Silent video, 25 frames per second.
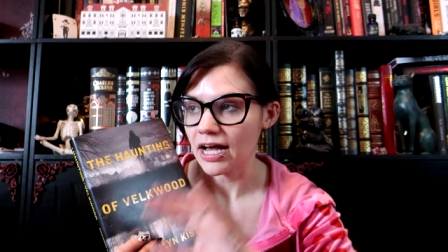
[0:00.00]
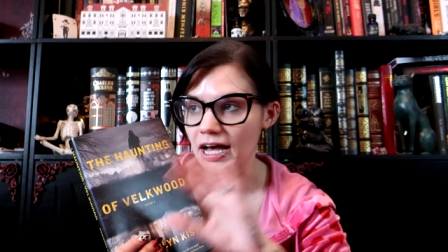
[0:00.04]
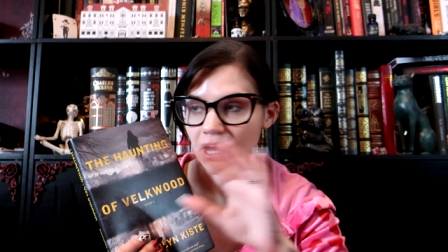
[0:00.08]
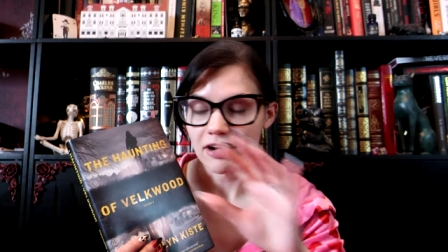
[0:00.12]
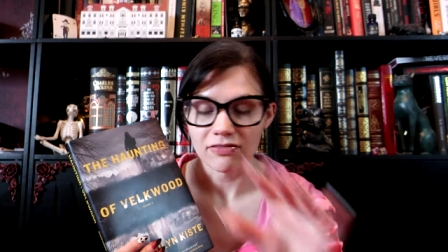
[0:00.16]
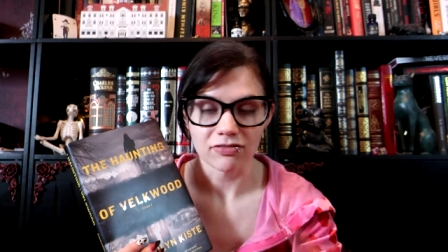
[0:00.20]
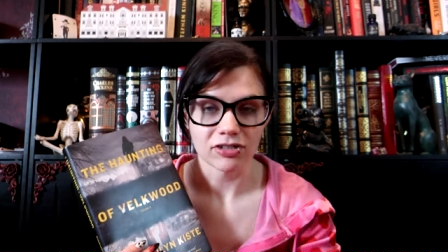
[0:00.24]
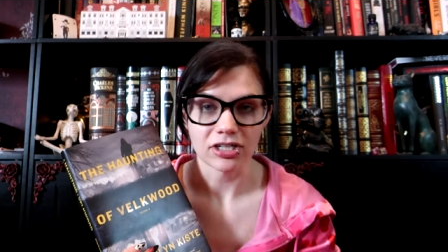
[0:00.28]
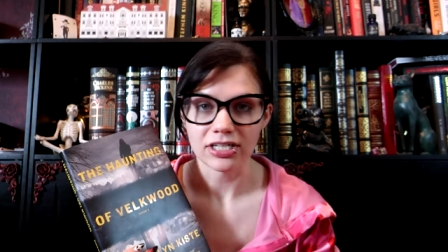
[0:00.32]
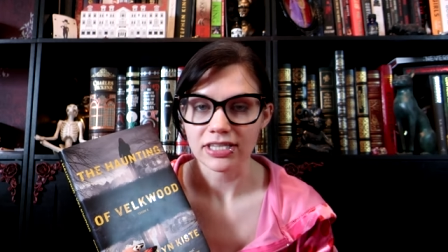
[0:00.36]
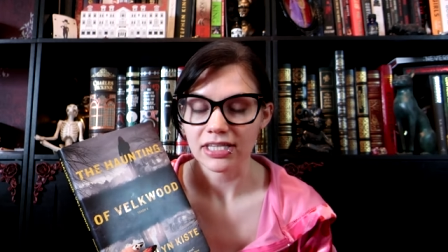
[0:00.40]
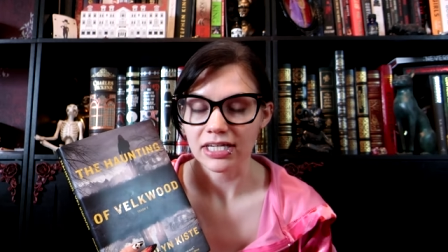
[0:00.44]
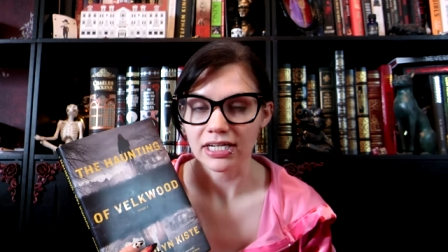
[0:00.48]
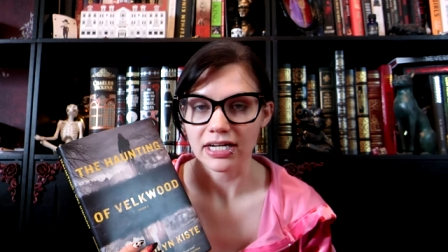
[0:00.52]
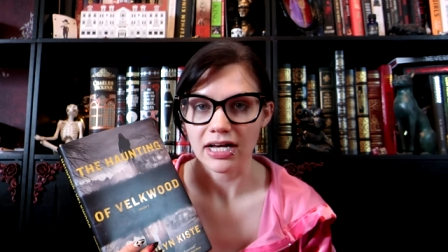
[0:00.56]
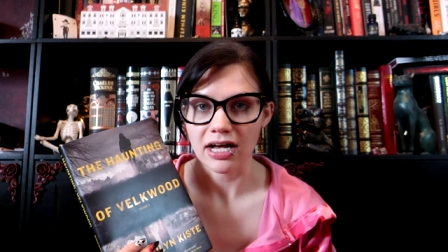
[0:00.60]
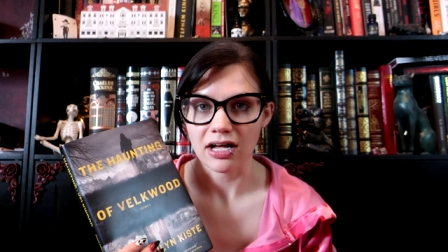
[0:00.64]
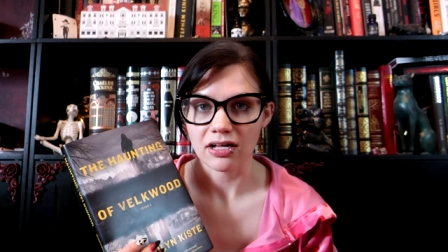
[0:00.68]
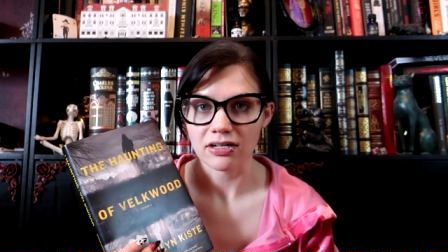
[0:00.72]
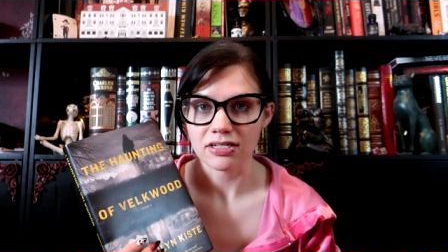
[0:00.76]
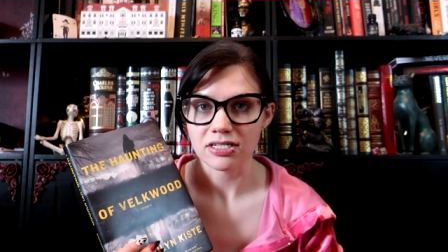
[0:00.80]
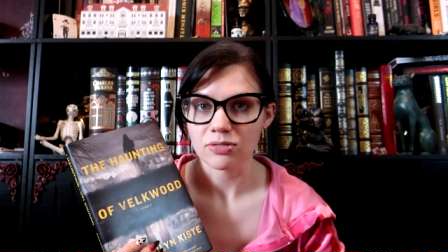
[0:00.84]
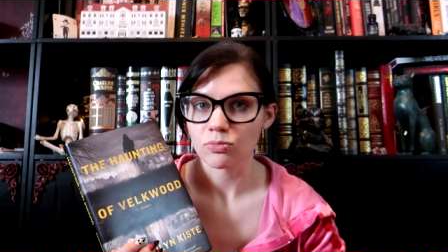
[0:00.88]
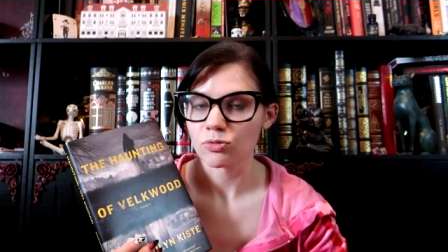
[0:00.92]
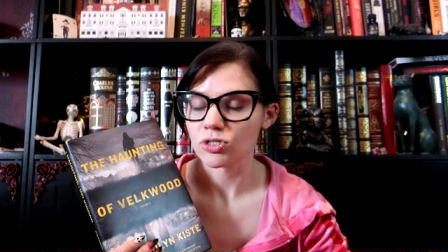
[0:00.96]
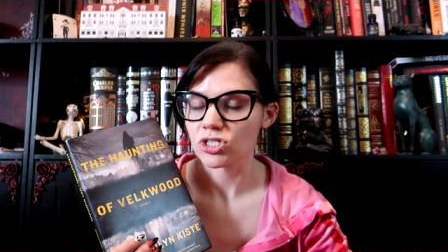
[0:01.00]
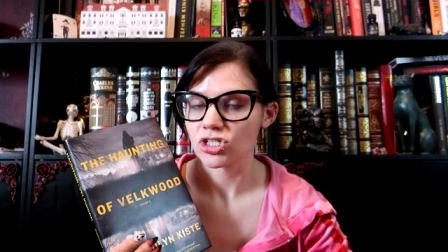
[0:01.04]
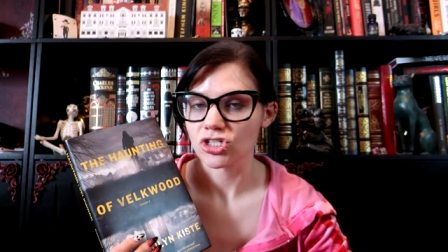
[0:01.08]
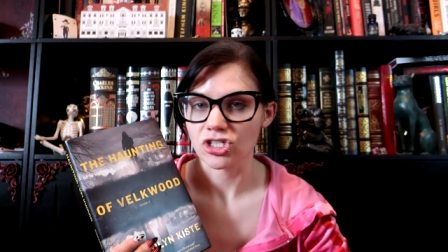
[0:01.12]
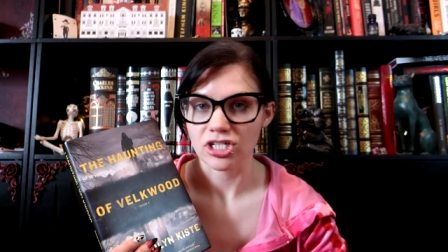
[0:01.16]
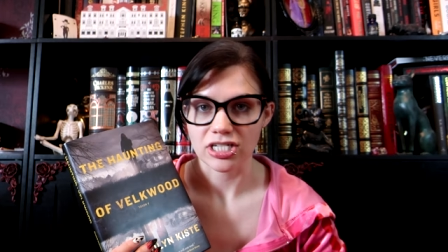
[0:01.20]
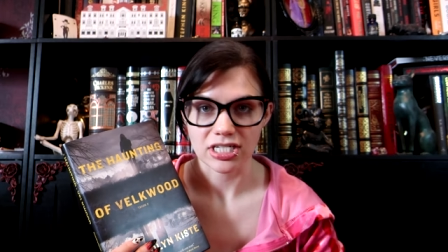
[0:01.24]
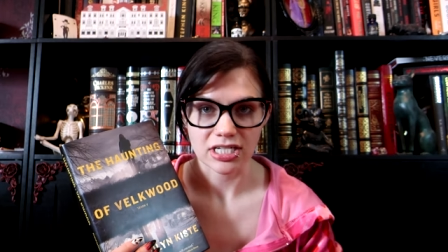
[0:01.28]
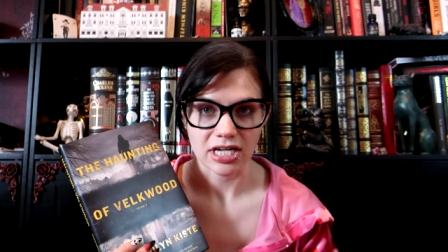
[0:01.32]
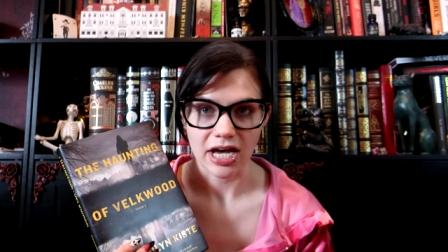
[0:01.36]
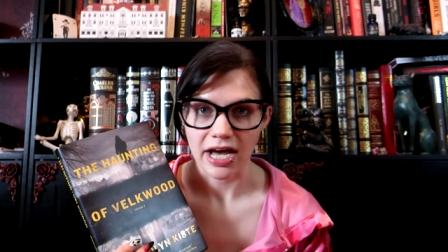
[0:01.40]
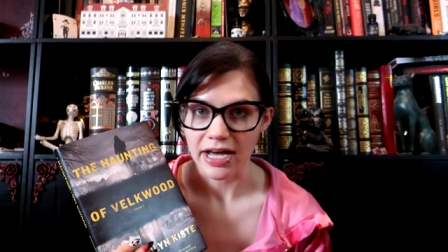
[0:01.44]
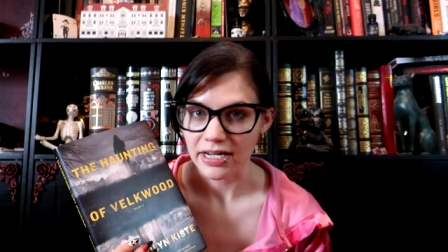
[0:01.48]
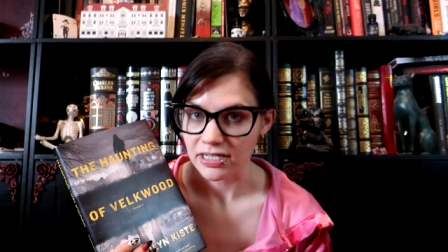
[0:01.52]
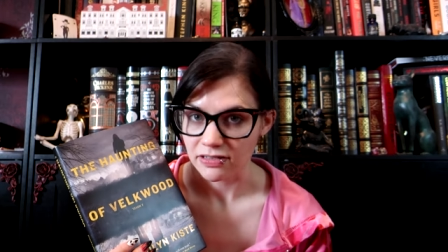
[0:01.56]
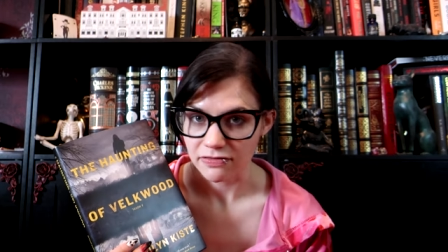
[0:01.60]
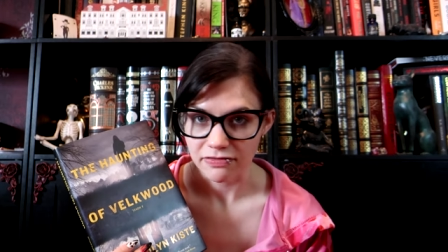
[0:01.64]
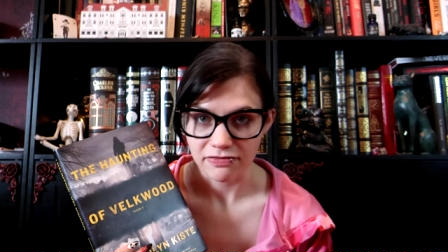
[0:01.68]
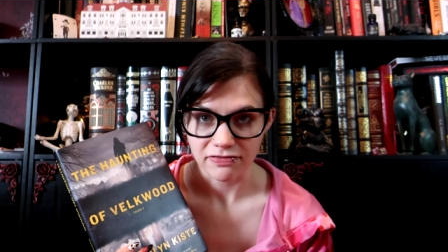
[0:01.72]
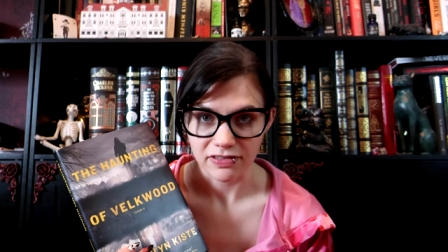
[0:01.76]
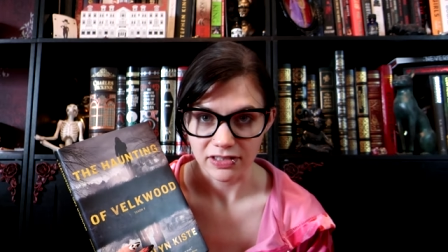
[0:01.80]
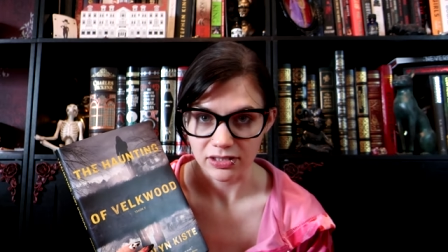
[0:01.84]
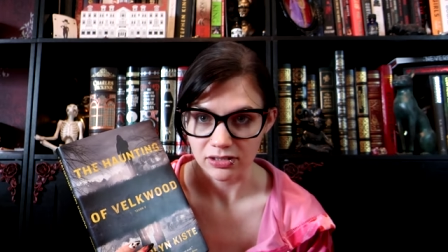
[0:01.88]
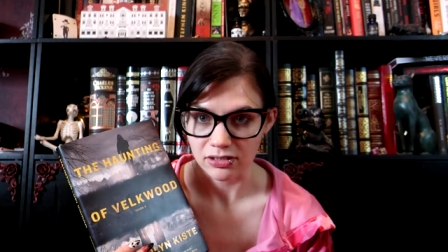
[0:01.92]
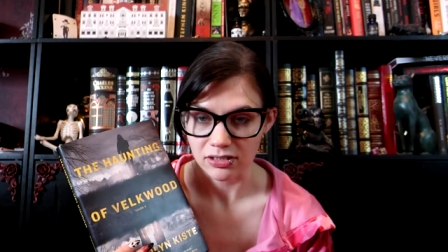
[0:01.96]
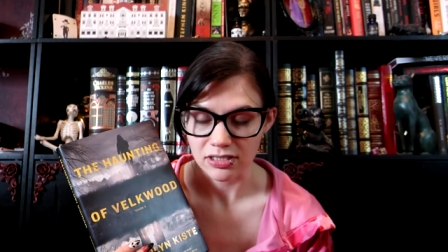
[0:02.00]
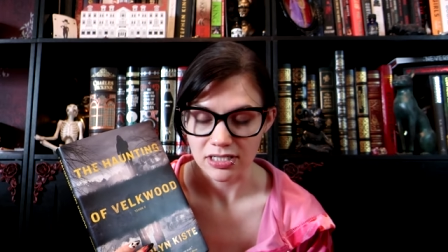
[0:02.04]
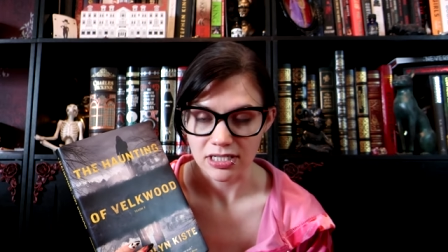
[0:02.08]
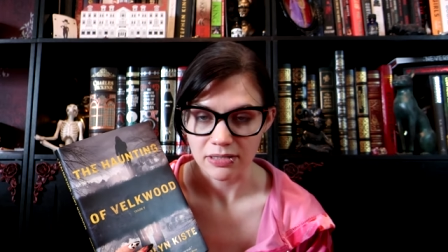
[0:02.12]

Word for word: Everything else was just kind of filler